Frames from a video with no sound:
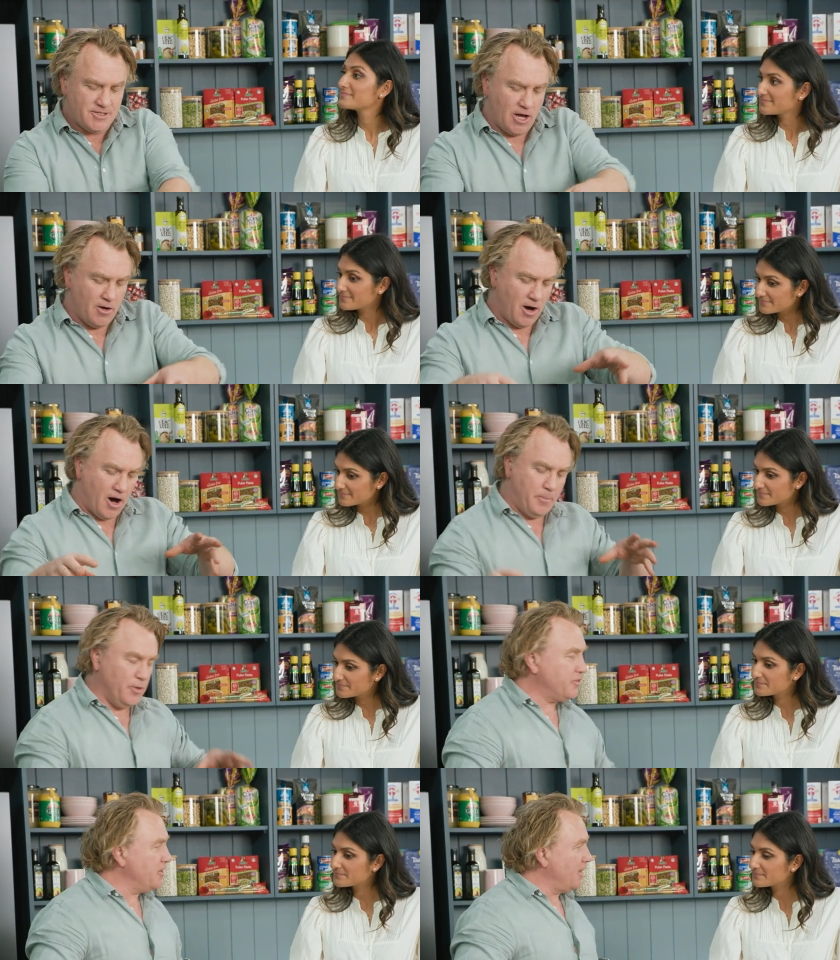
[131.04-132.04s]
Speaker 1: so I
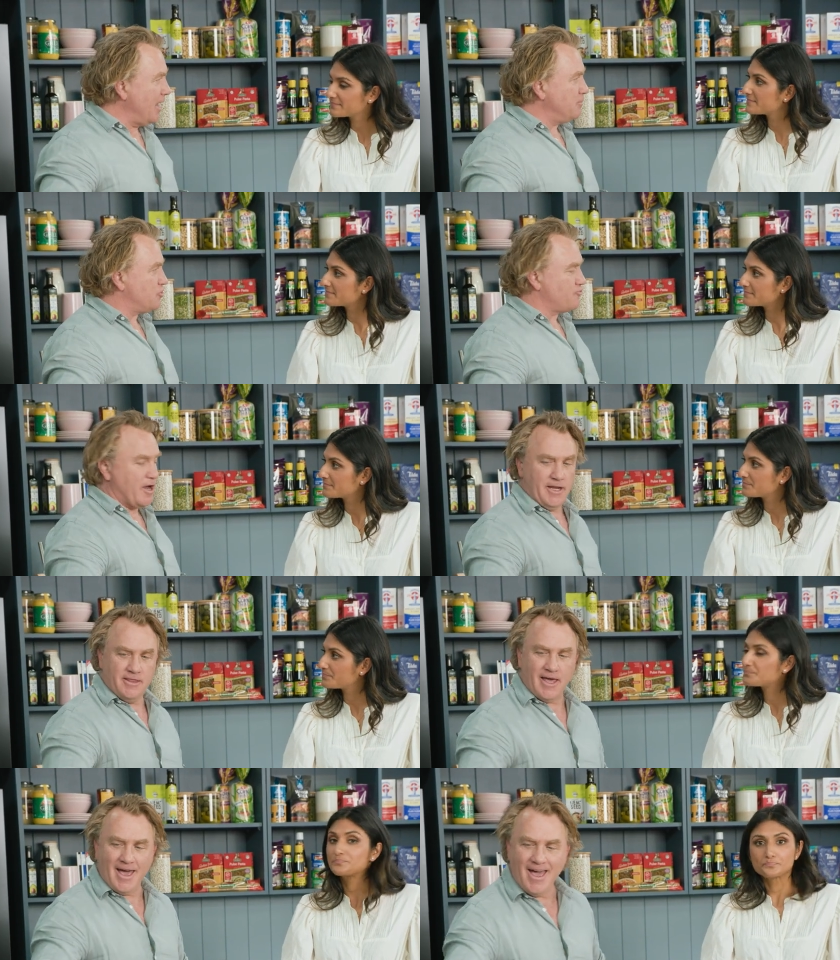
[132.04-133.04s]
put the lamb straight
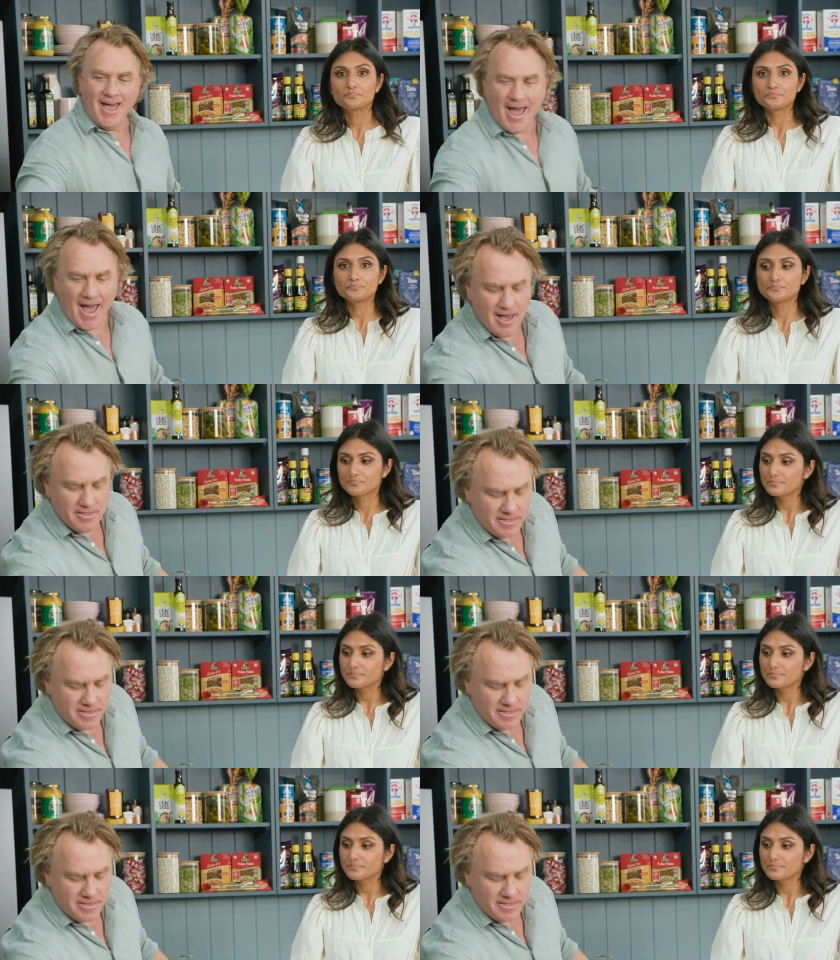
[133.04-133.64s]
in there and